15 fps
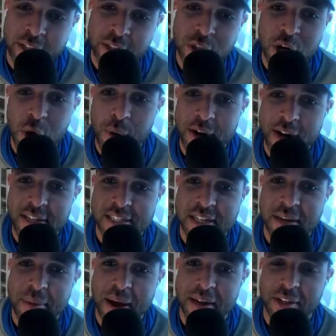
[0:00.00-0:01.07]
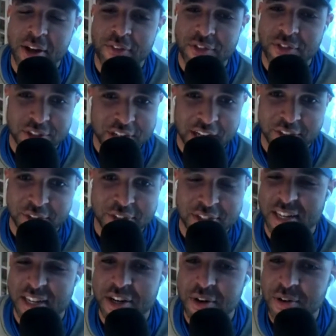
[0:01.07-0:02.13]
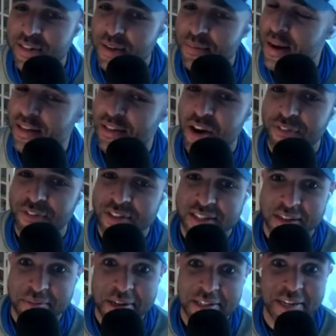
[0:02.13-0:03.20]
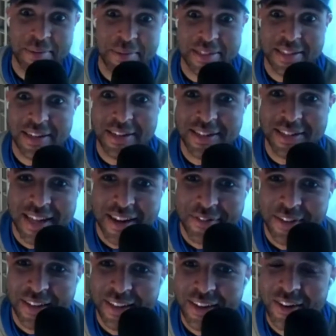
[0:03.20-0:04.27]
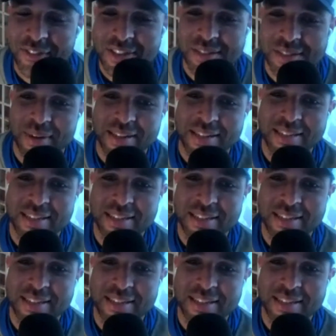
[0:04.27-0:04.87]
no one has to come back to the office. Or Jack Dorsey's like, no one come back to the office. Like imagine how much they're saving in office space. You